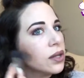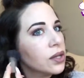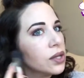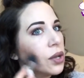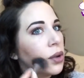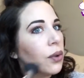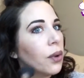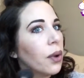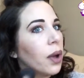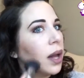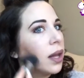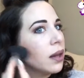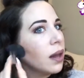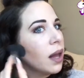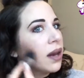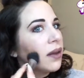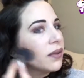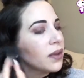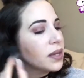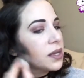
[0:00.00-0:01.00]
So a
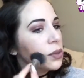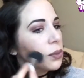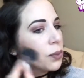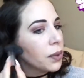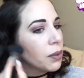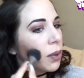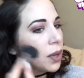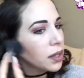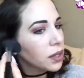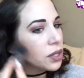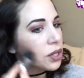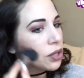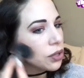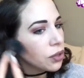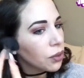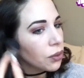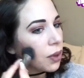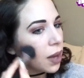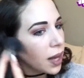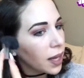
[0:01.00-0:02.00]
lot of us, we want
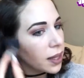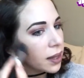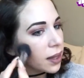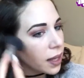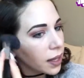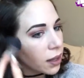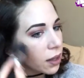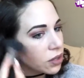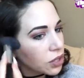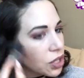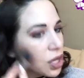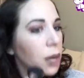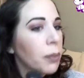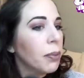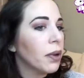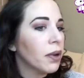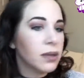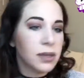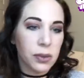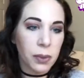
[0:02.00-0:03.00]
to highlight our
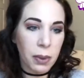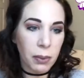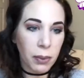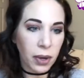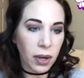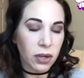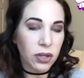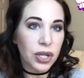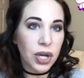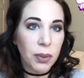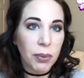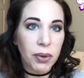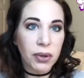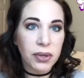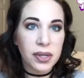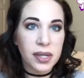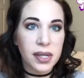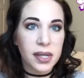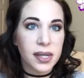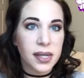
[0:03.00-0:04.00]
cheekbones. We want our
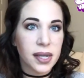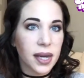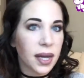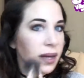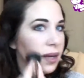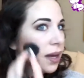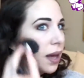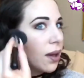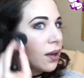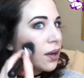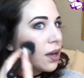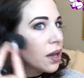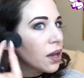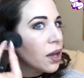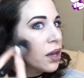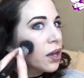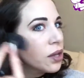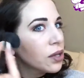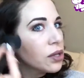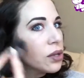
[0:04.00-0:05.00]
cheekbones to stand out.
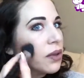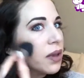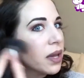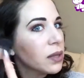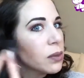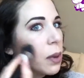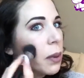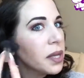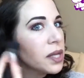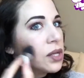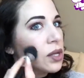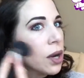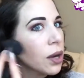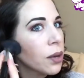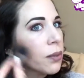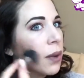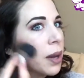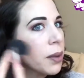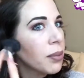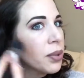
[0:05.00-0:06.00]
So that's why we
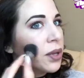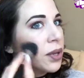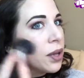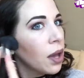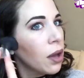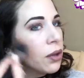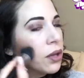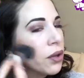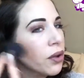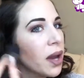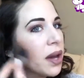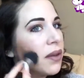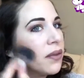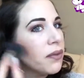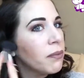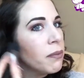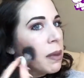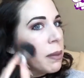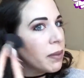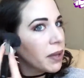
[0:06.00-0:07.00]
start right below. You're kind
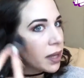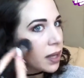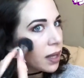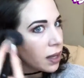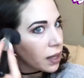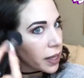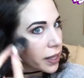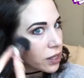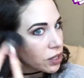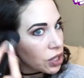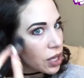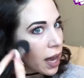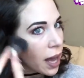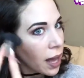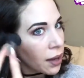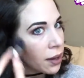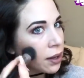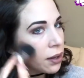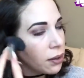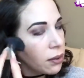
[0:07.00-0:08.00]
of mimicking a
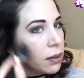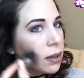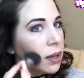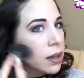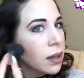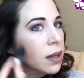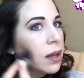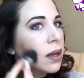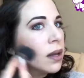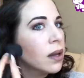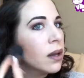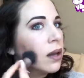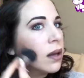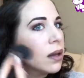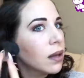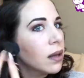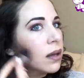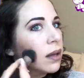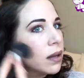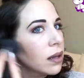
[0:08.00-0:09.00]
shadow,
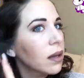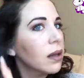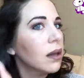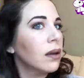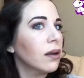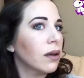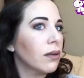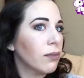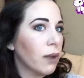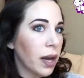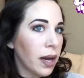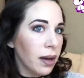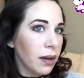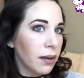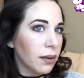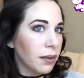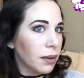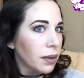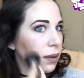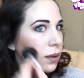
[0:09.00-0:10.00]

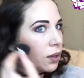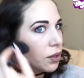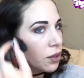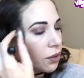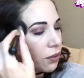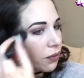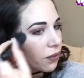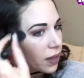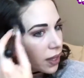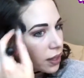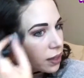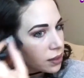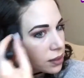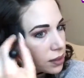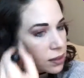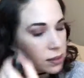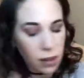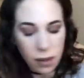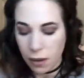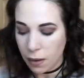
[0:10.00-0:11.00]
right, on your
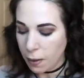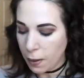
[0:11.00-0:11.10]
face.